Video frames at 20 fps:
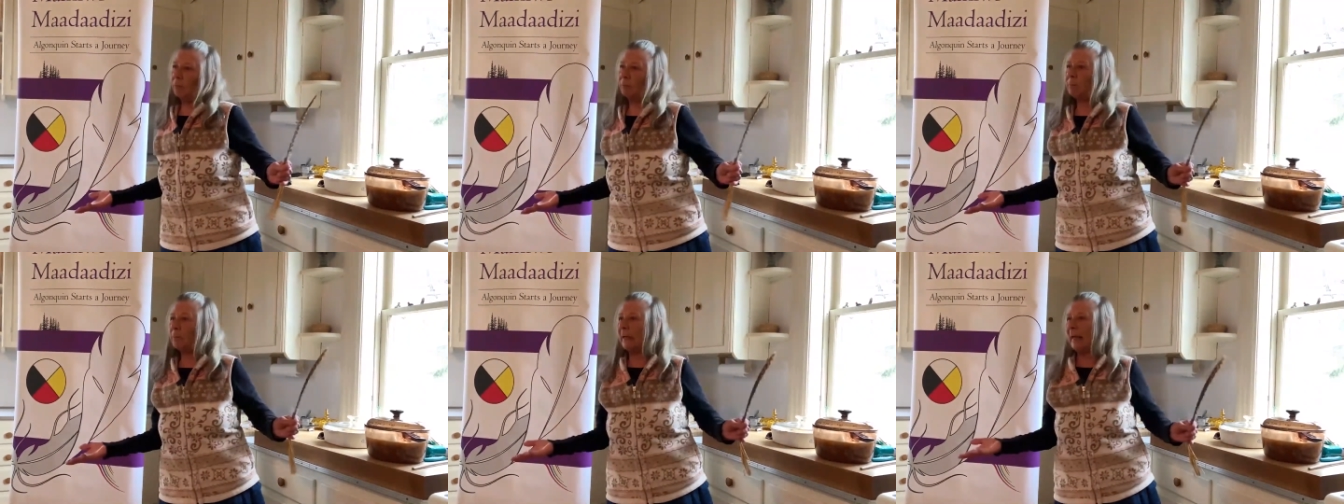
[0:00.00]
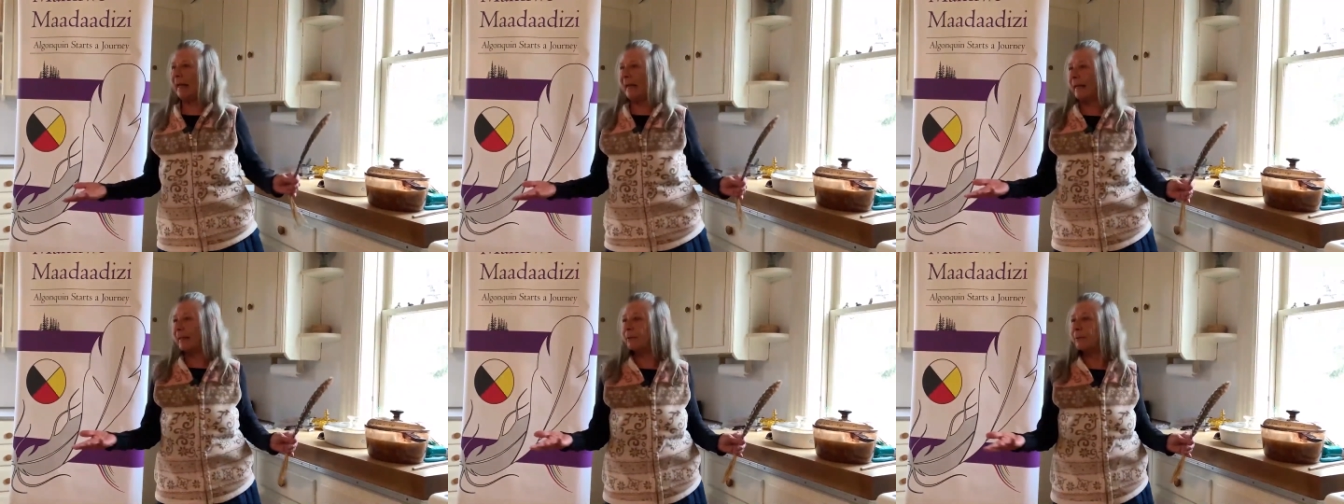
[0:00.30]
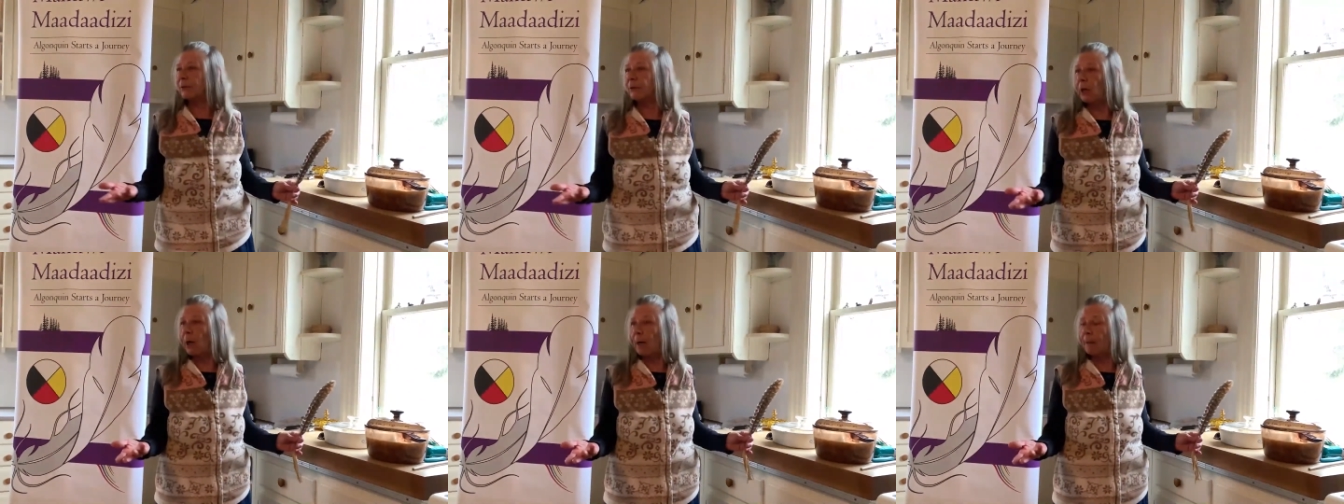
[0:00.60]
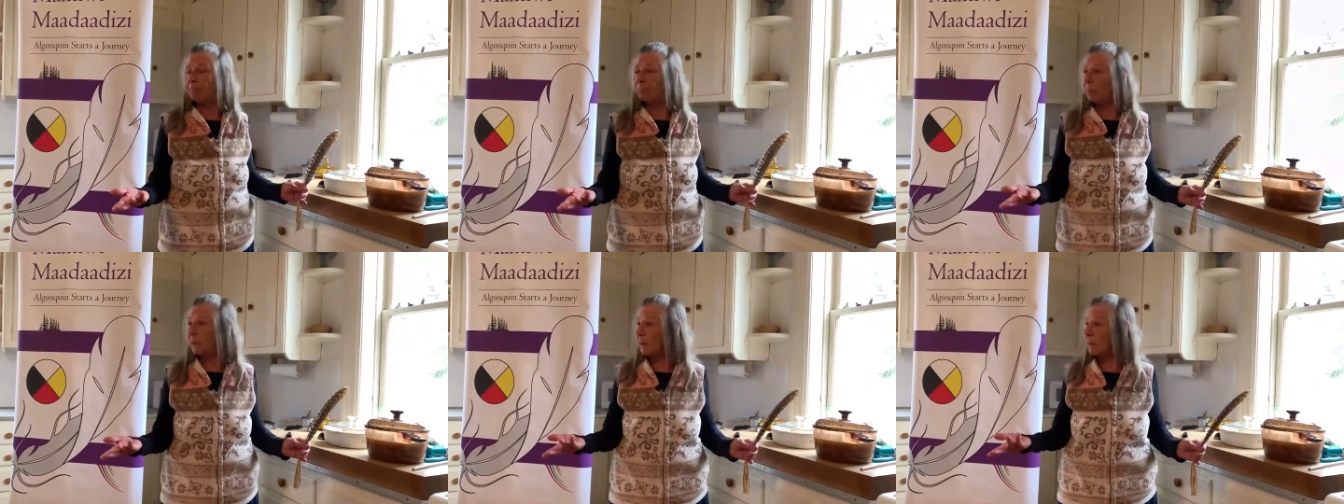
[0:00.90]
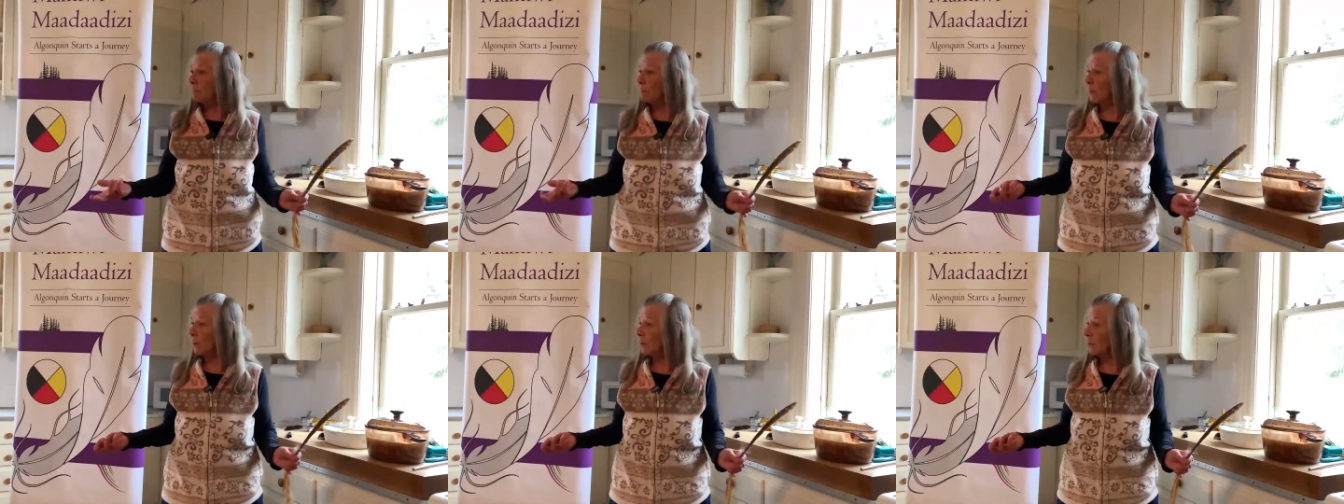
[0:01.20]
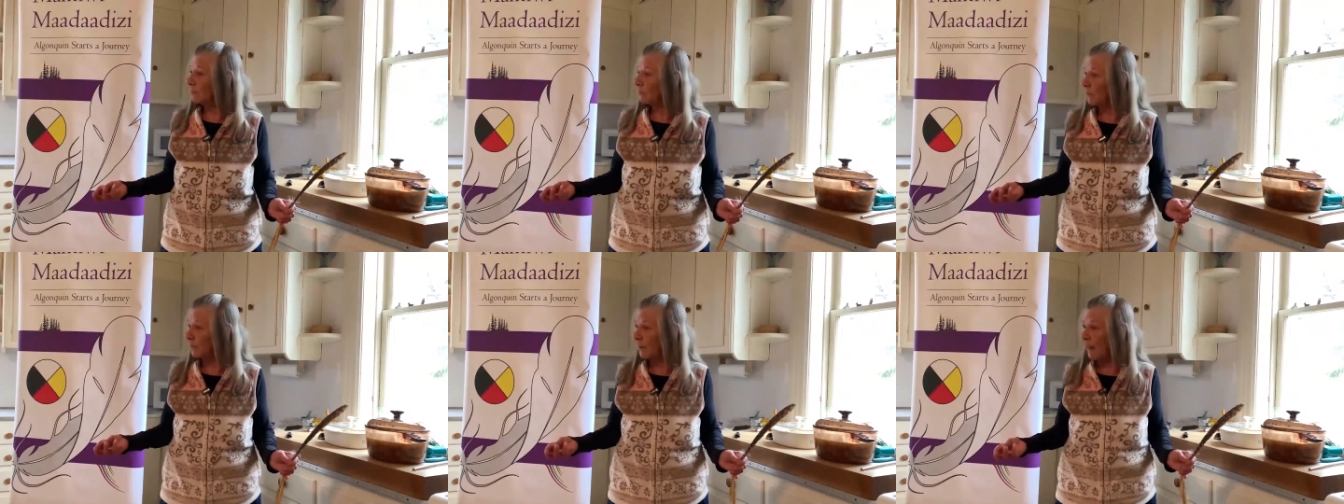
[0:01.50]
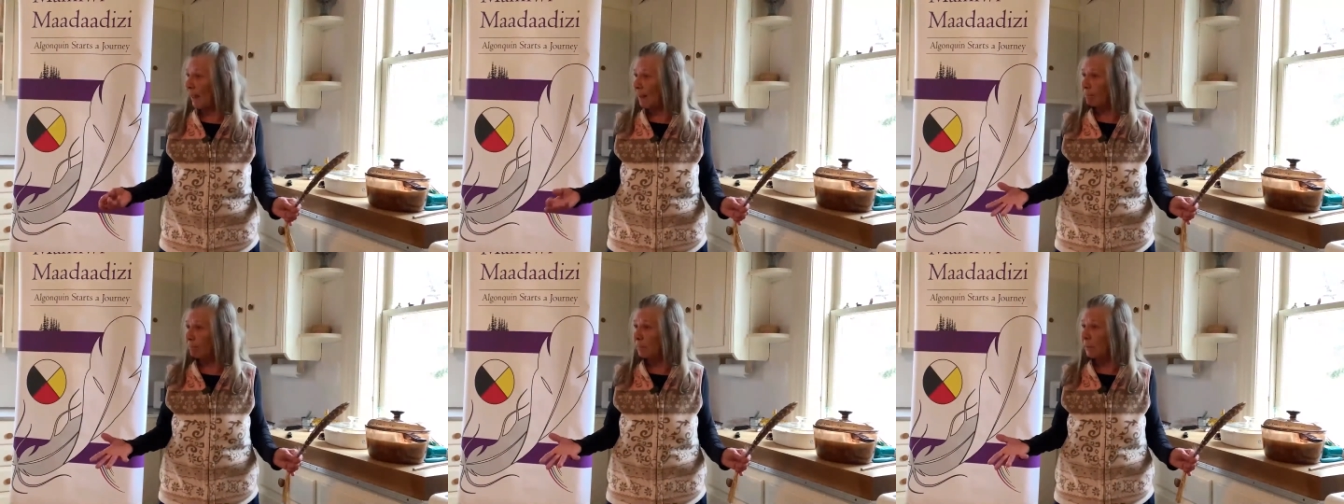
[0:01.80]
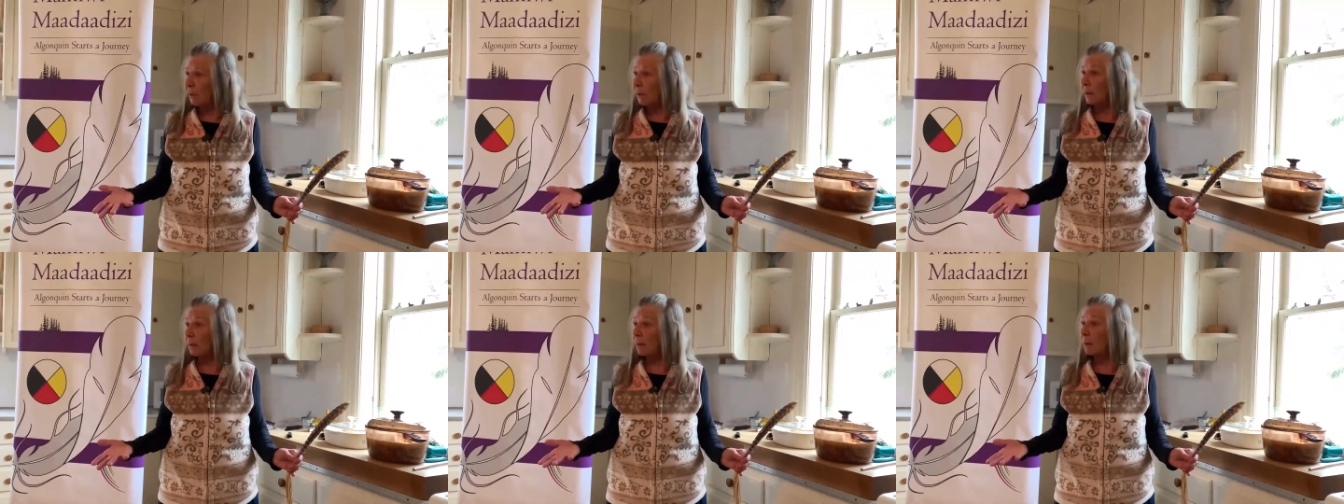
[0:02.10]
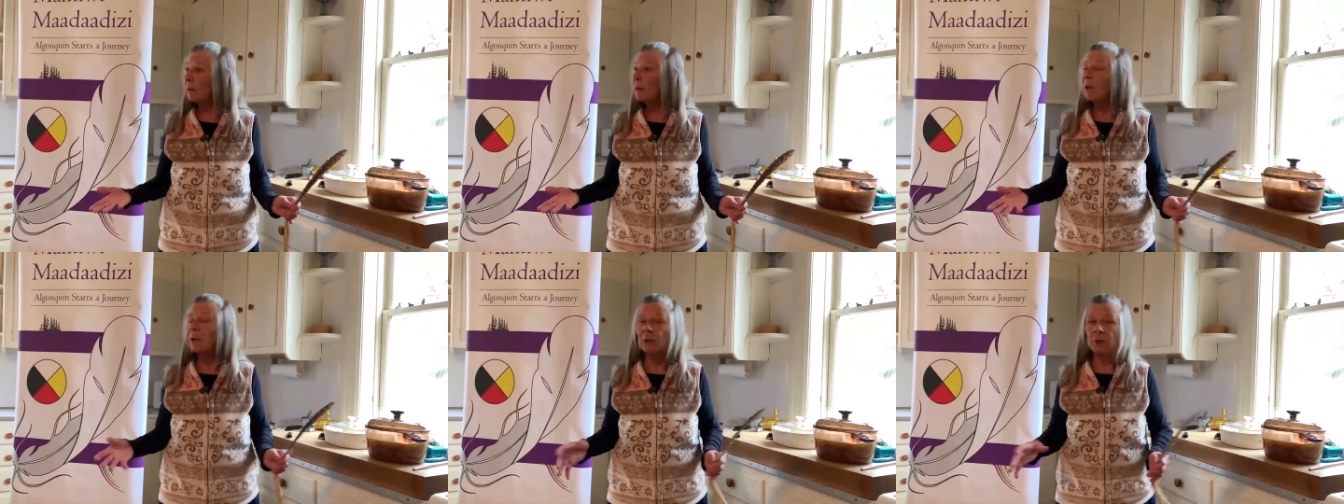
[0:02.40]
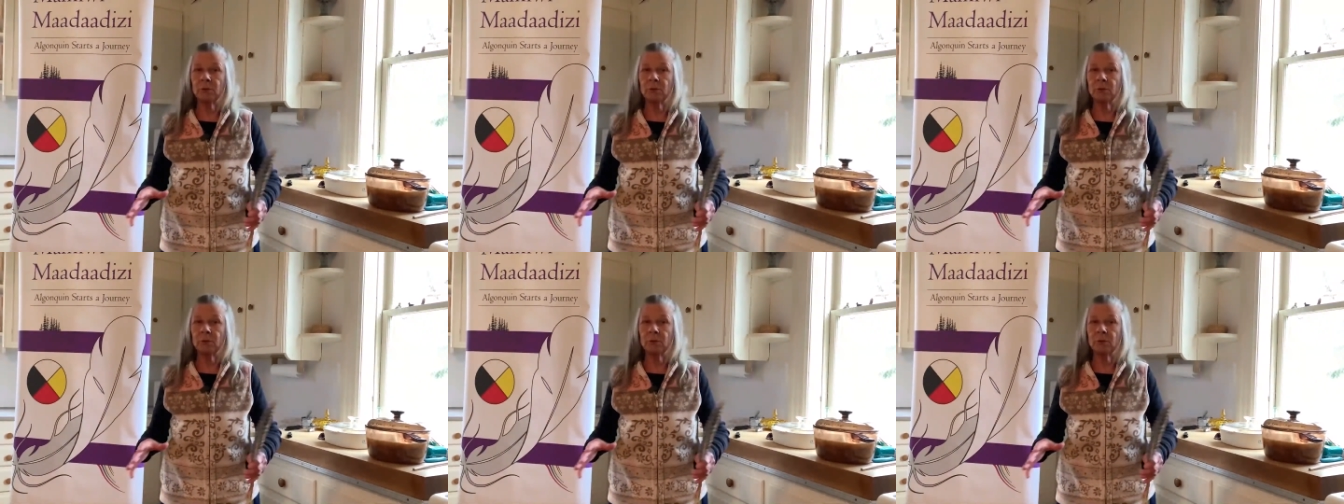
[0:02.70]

it'd be eight or nine people for that meal.